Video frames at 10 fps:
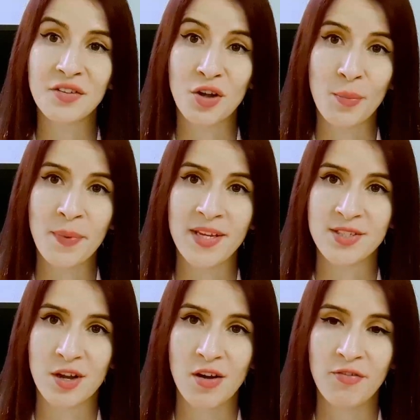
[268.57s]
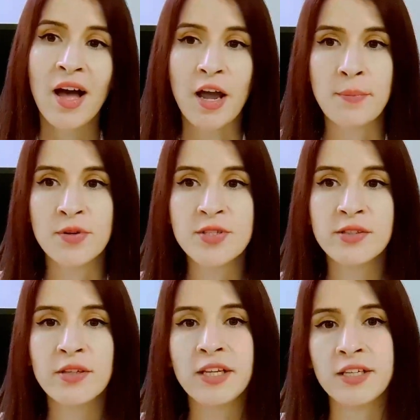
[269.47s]
it all pays off. I
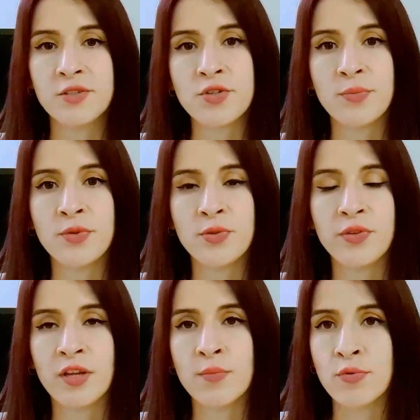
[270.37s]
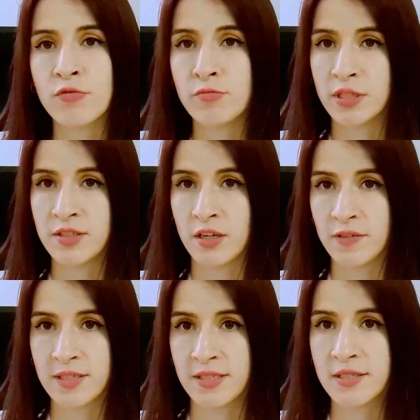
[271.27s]
personally contribute to the improvement of
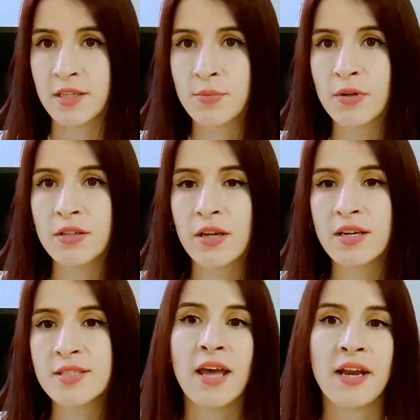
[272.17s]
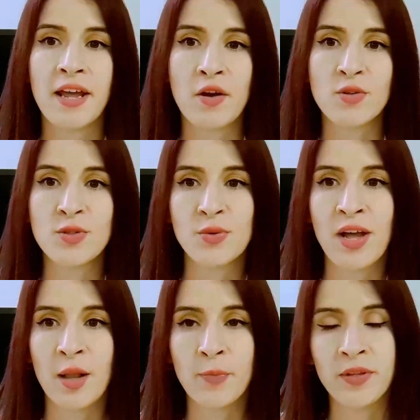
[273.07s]
existing products, and I also
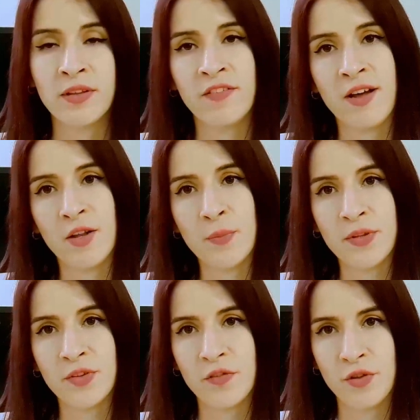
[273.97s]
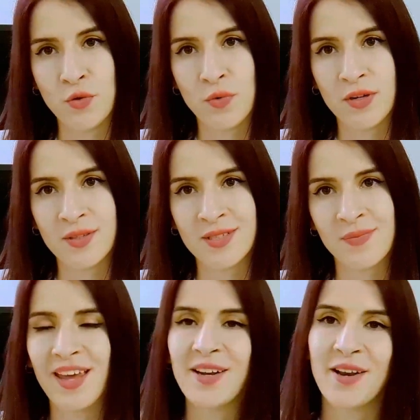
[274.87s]
help with the development of new
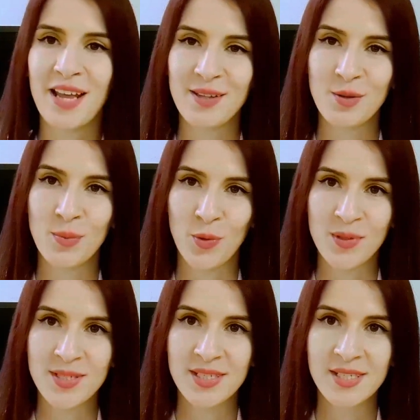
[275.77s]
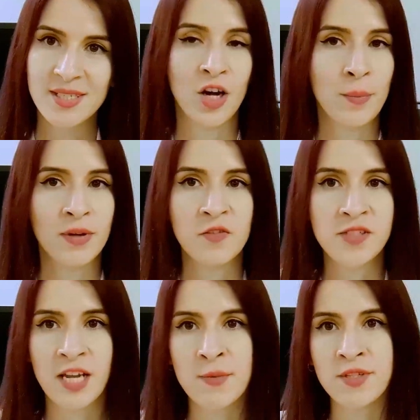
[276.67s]
ones. And on added bonuses, a couple of
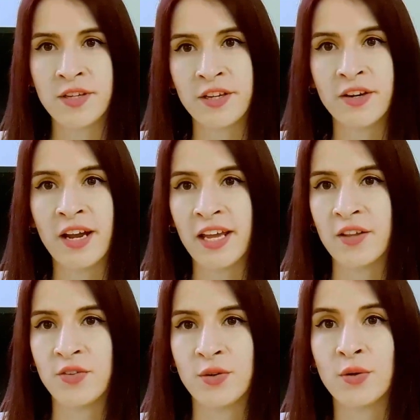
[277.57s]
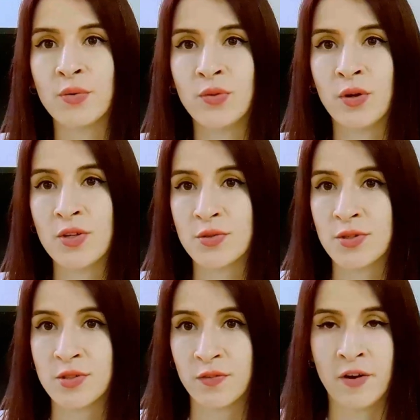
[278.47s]
times a year I get to go to all
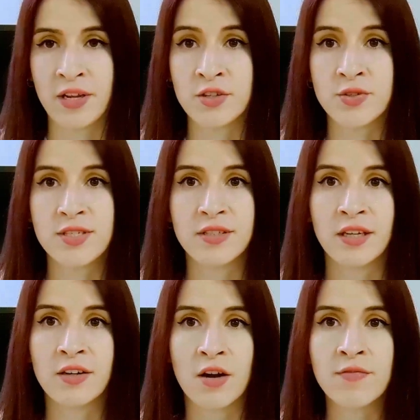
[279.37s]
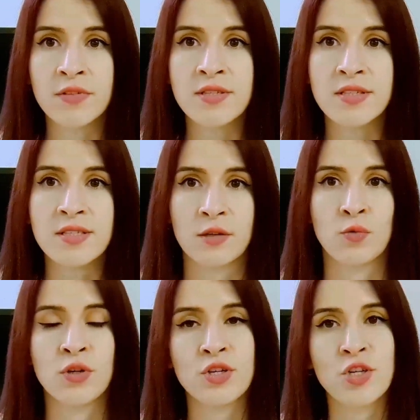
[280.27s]
sorts of very interesting conferences and
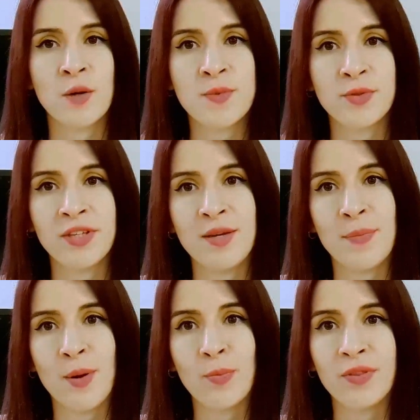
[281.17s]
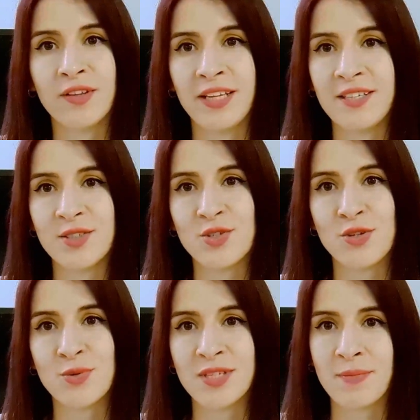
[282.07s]
workshops to keep up with the latest
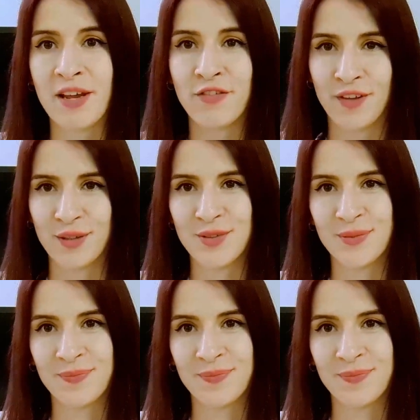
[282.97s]
news in my field.